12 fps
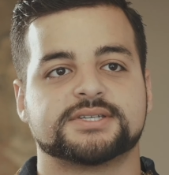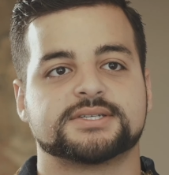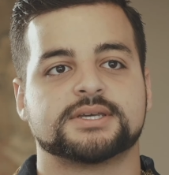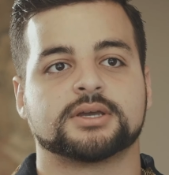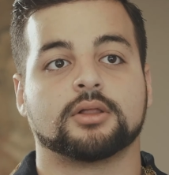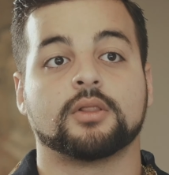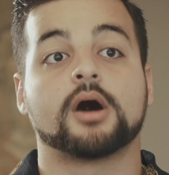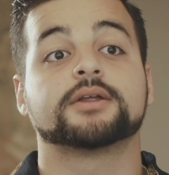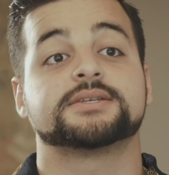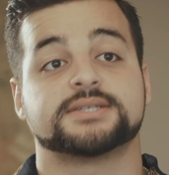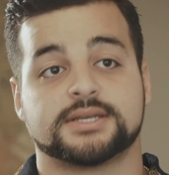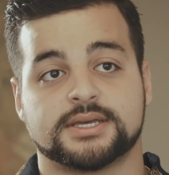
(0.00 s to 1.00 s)
seeing a lot of
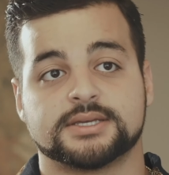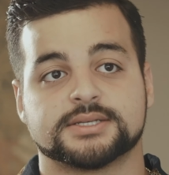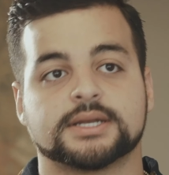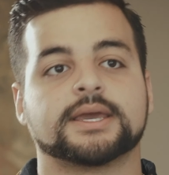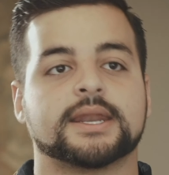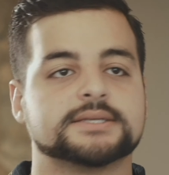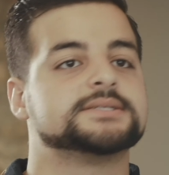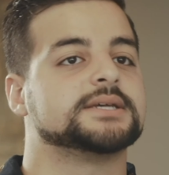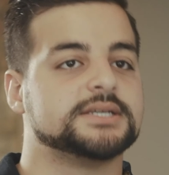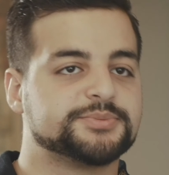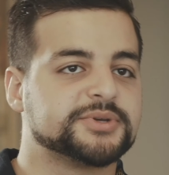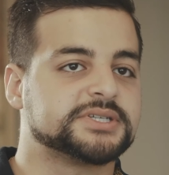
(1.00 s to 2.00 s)
cities, and again, it's city
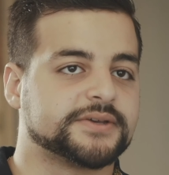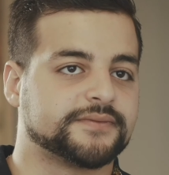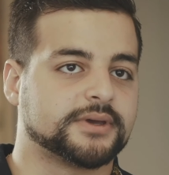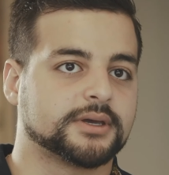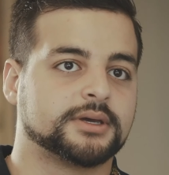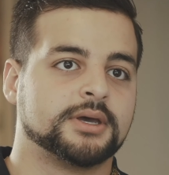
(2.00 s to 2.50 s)
specific,